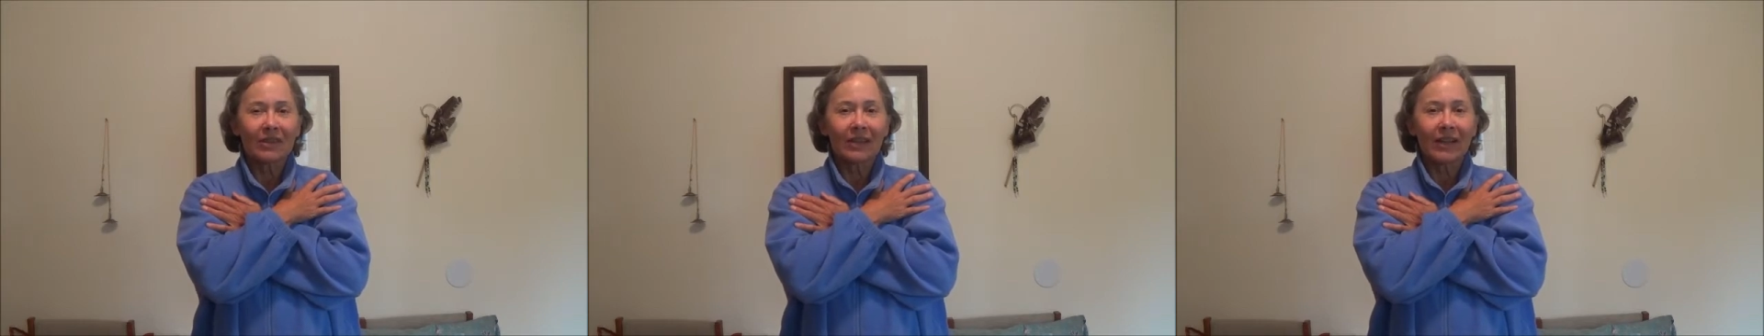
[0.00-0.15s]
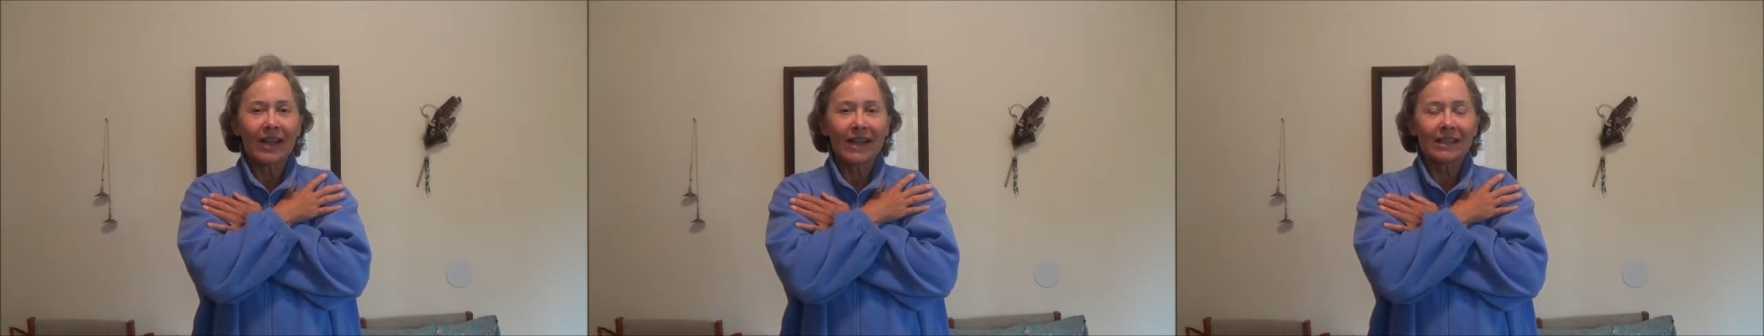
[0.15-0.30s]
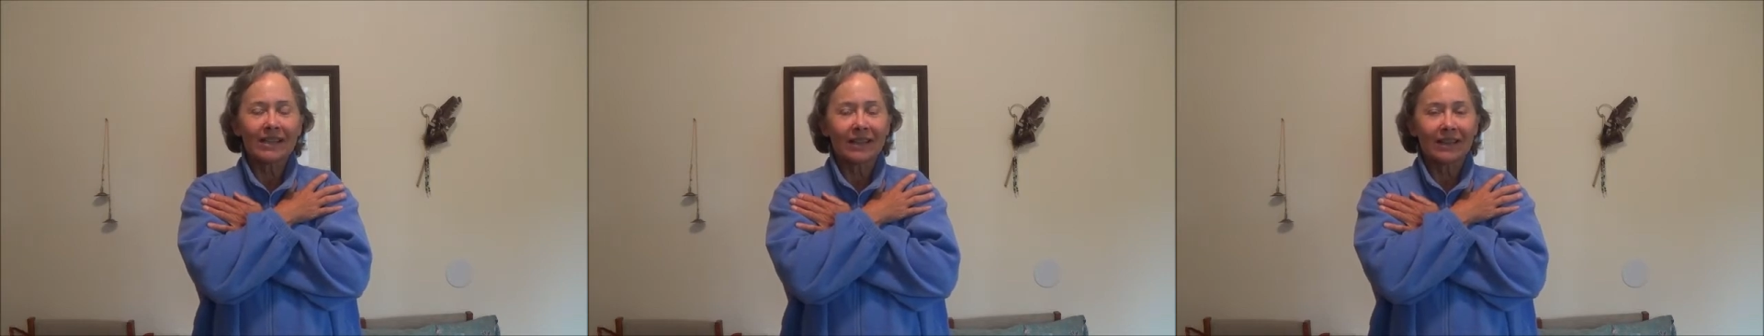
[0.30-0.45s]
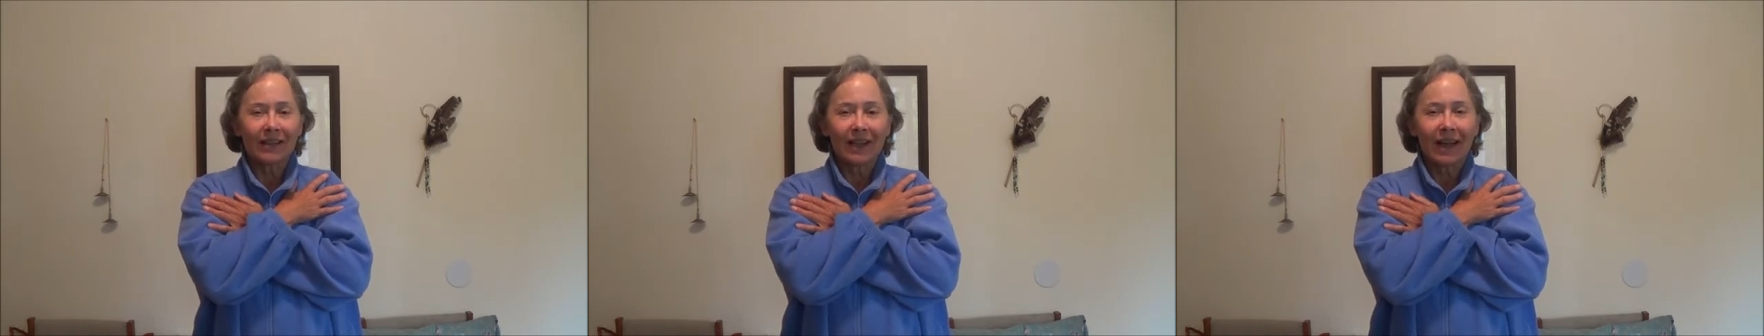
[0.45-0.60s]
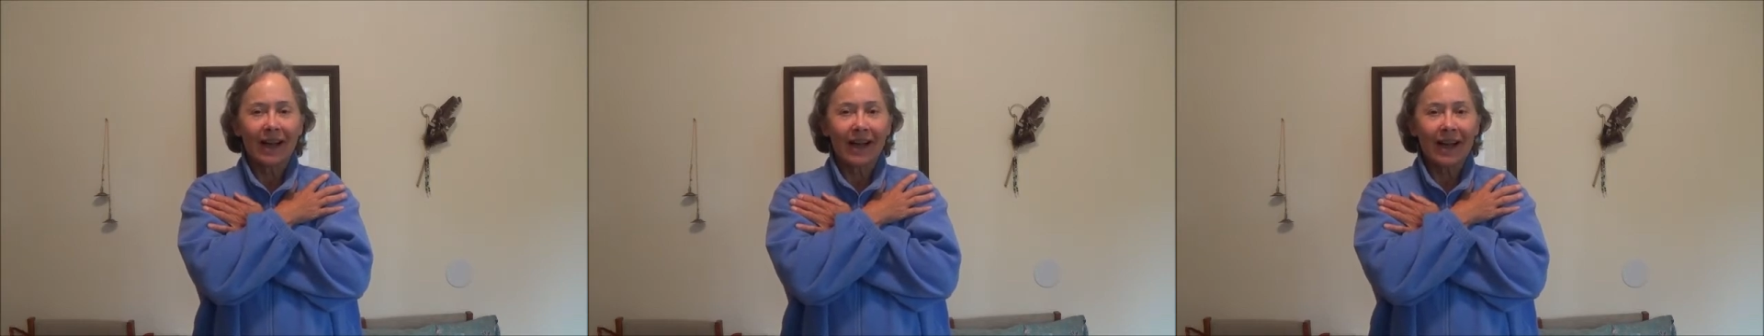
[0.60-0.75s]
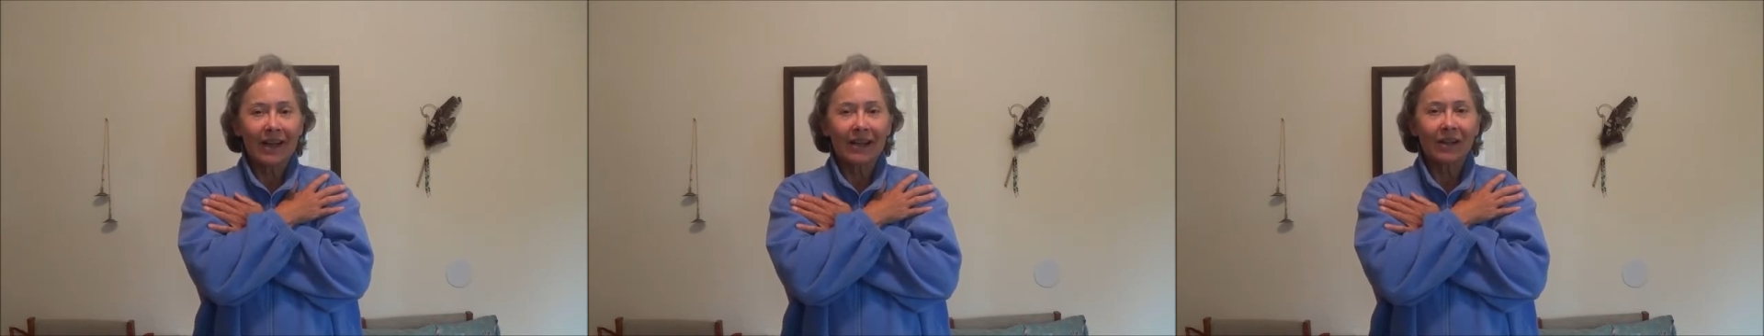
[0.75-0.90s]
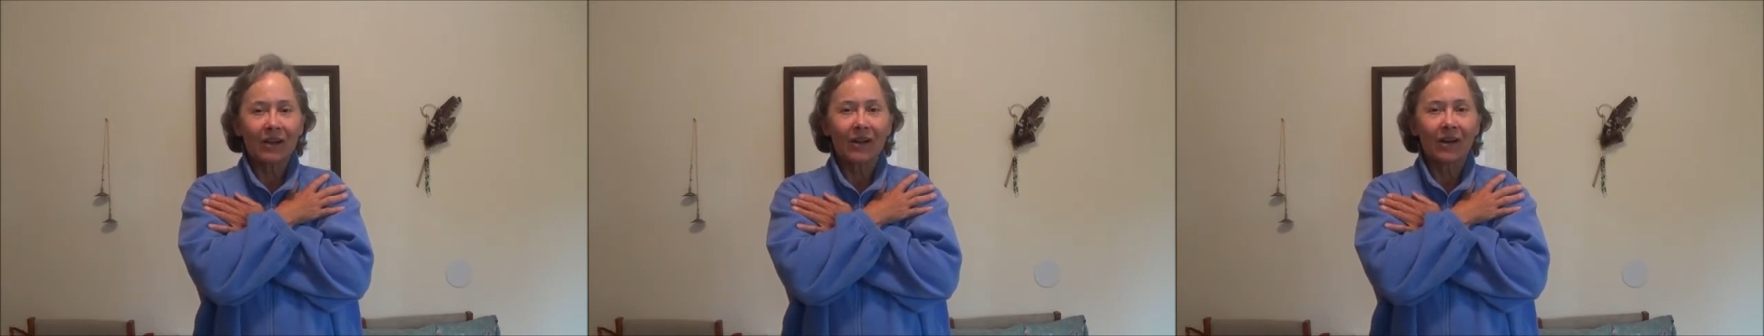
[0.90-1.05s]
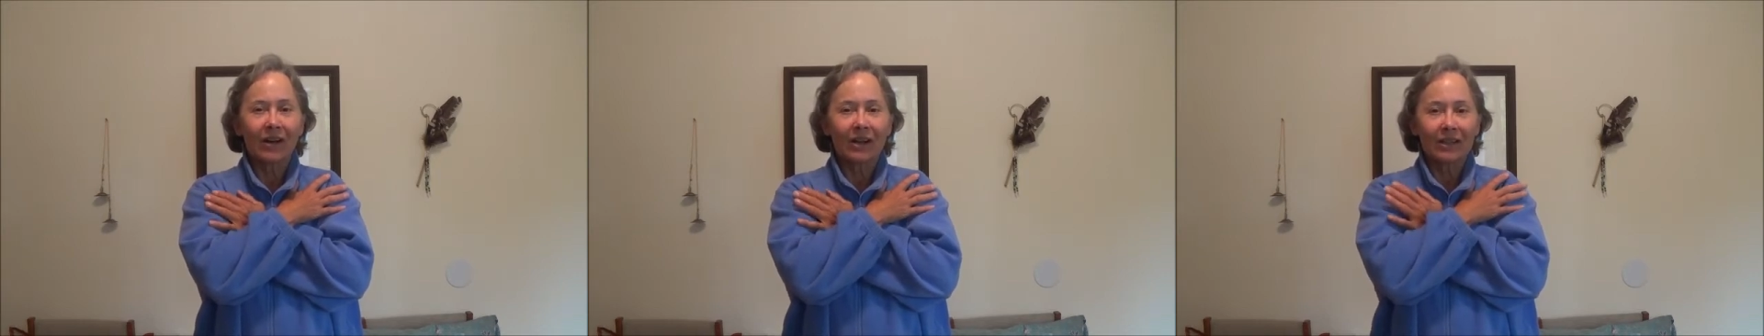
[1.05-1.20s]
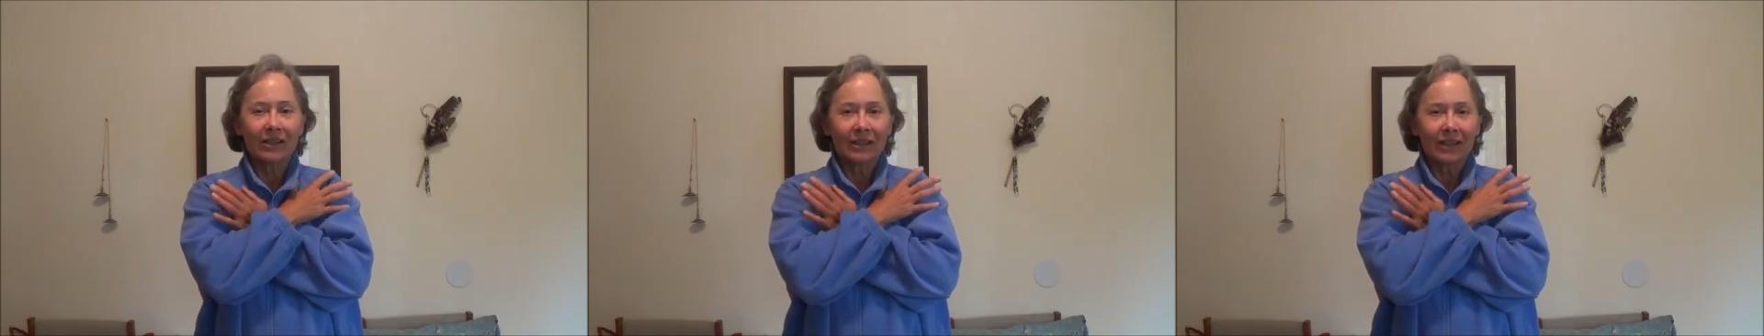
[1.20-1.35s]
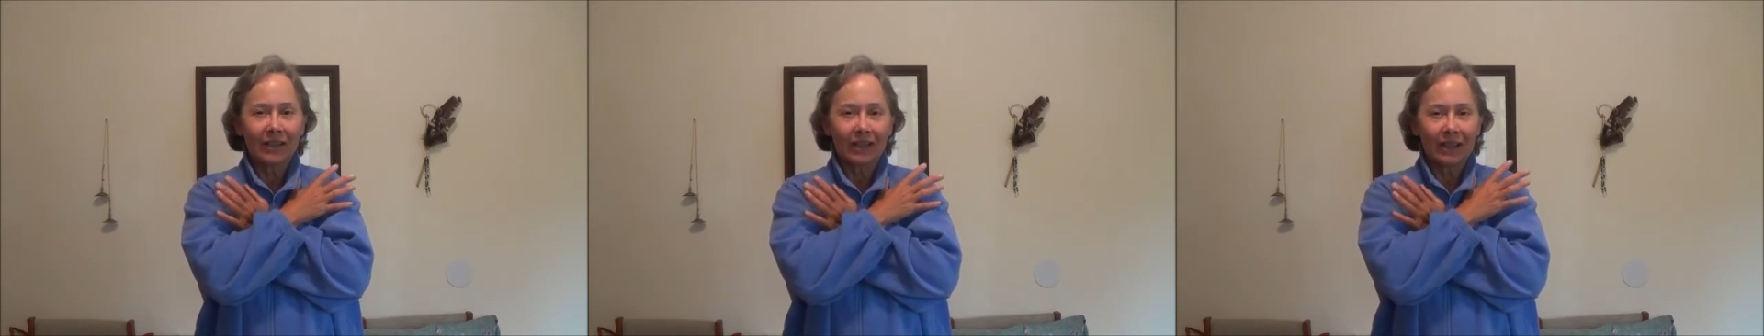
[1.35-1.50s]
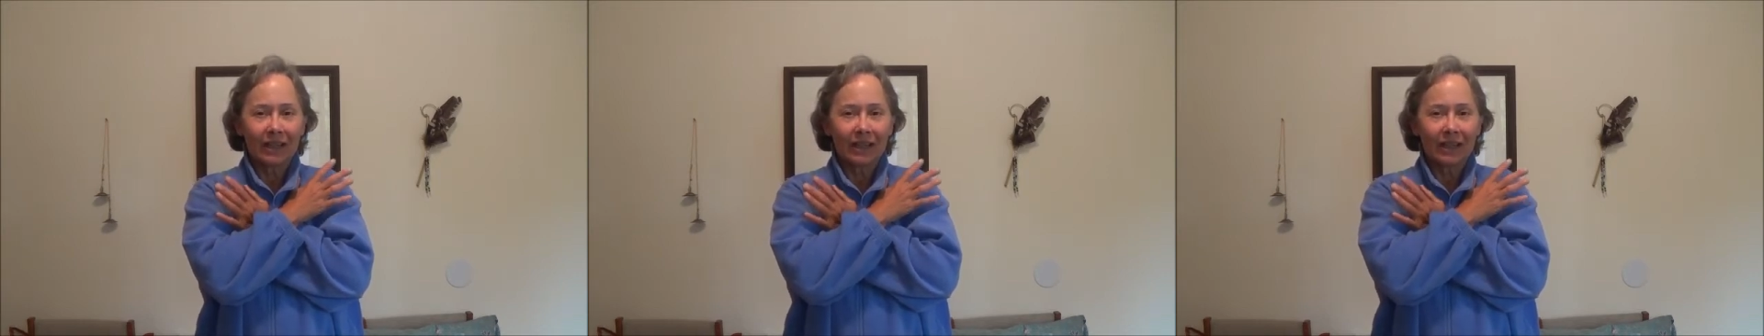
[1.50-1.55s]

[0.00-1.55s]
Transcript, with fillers: gland and the high heart